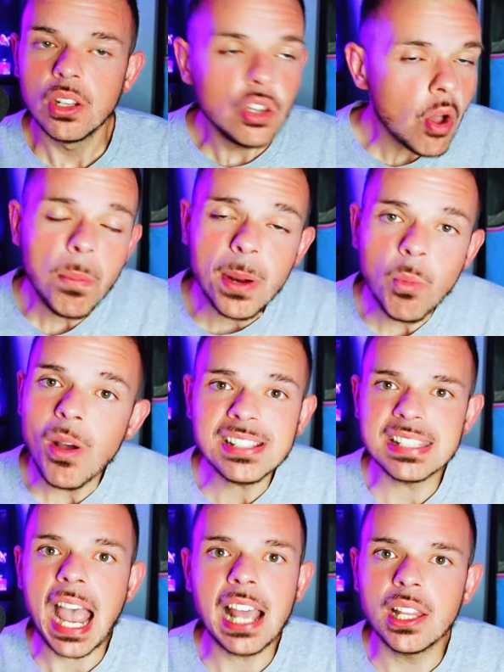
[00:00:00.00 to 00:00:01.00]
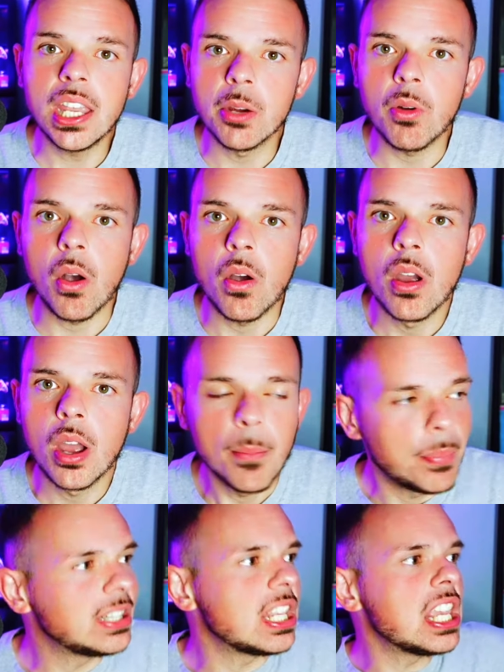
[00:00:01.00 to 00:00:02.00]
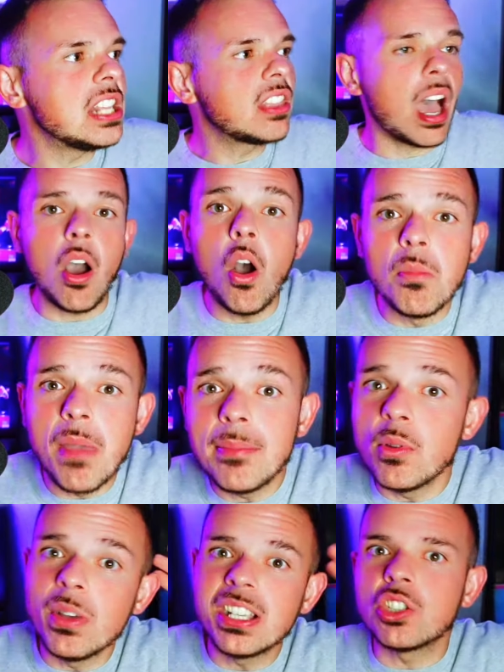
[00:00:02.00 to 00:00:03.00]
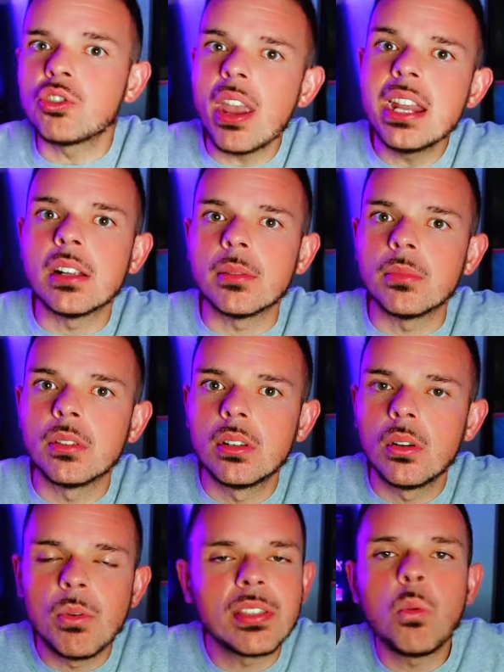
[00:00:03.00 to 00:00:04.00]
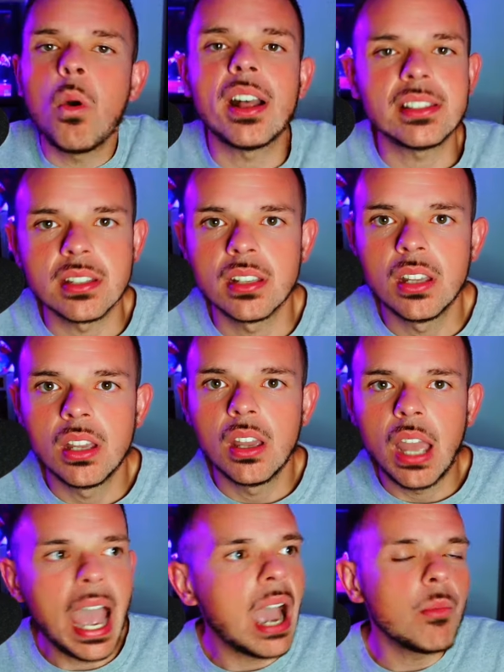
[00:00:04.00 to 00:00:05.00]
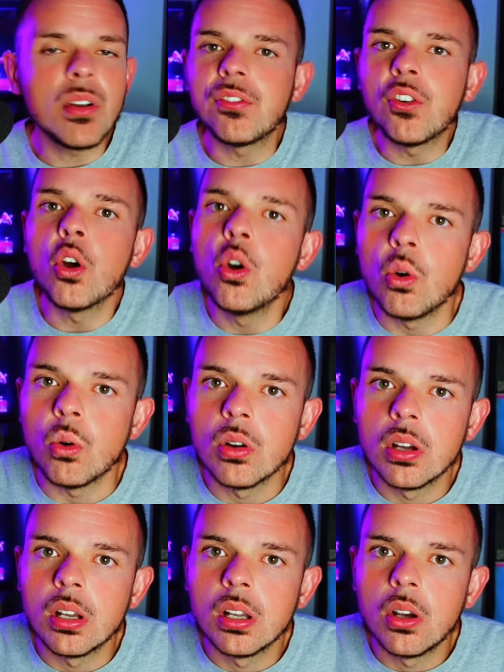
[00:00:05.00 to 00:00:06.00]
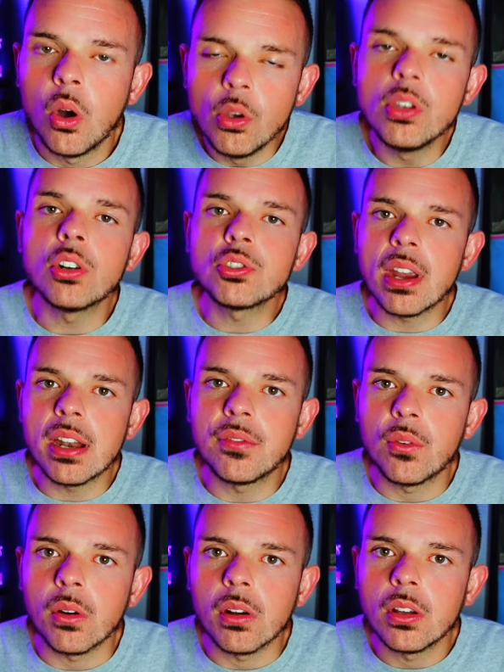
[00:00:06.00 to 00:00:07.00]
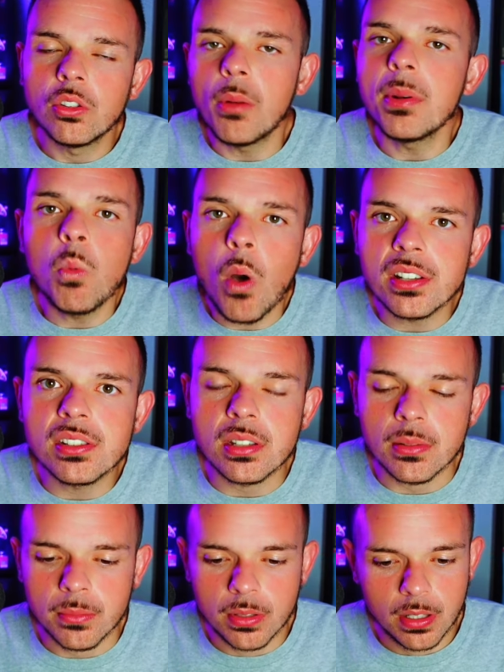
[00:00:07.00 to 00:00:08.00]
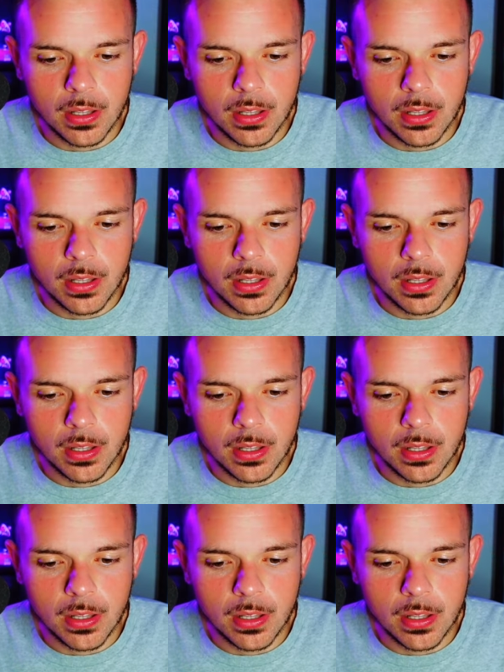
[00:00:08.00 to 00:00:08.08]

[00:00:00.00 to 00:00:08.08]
Nobody wants Tyler Hero, but the Heat thought, oh, maybe we could trade him. With what? For who? Who are you going to trade him for? Nobody wants him.